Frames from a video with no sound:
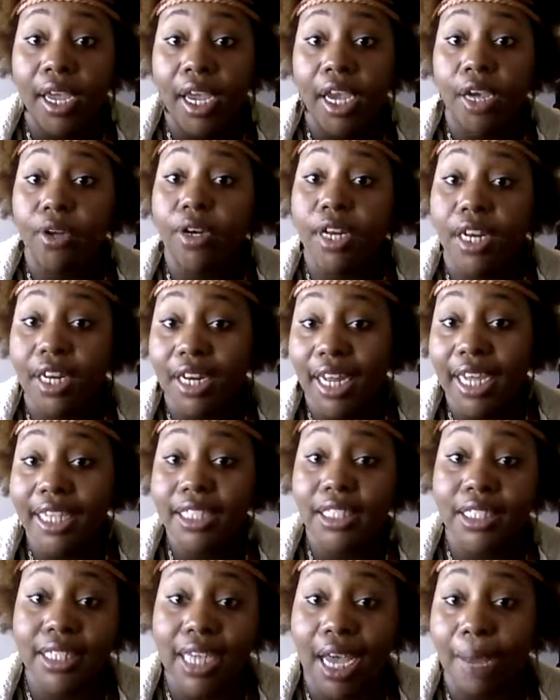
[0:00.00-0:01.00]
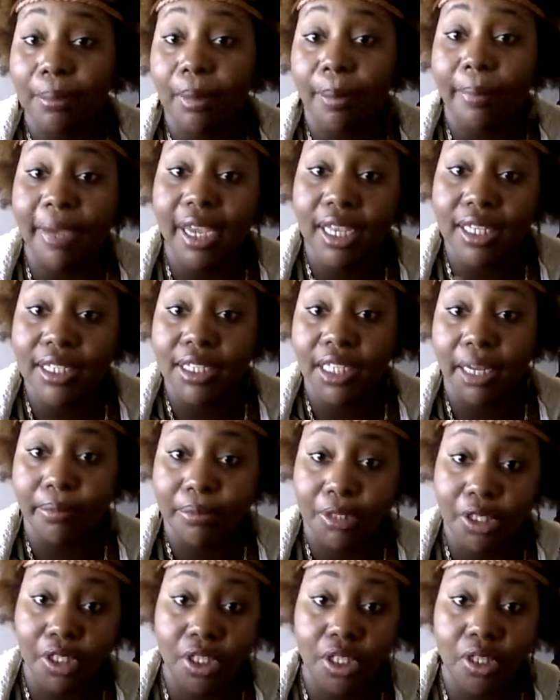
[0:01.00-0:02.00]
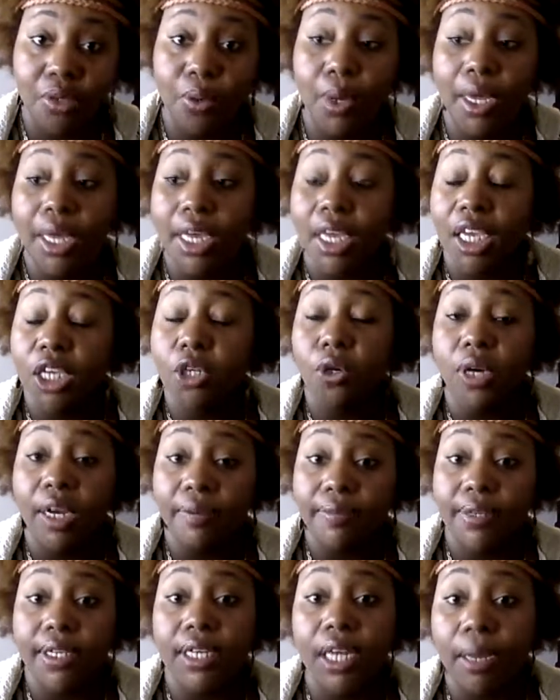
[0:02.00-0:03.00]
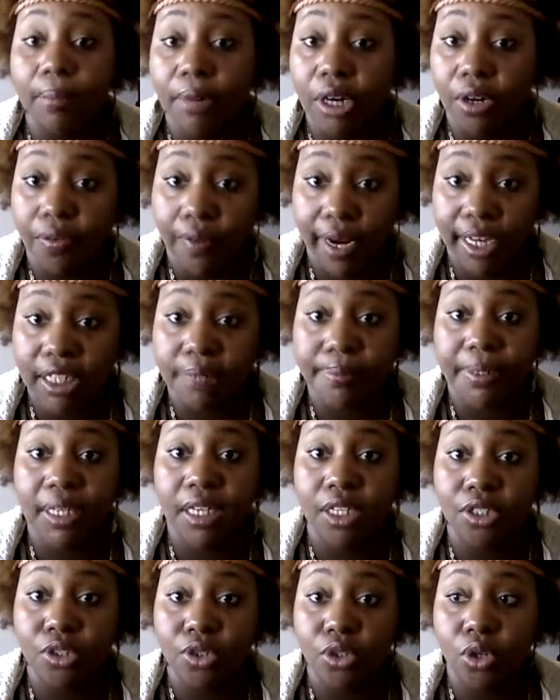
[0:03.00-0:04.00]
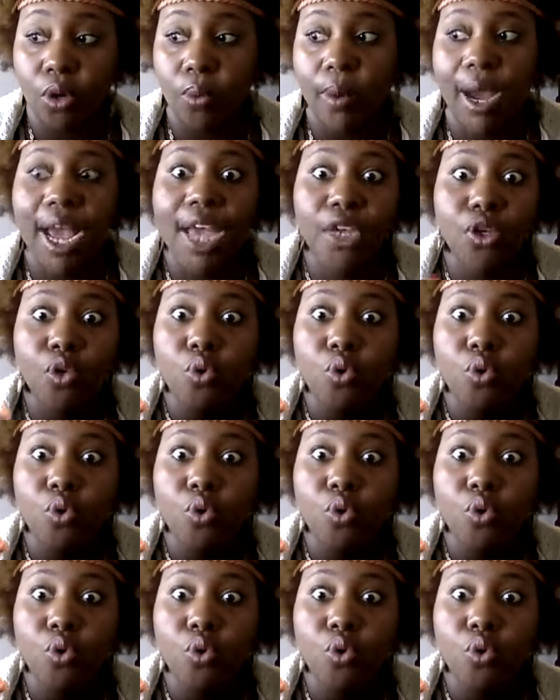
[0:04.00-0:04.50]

And the next time a man step to you, he gonna have to come correct, because you know why?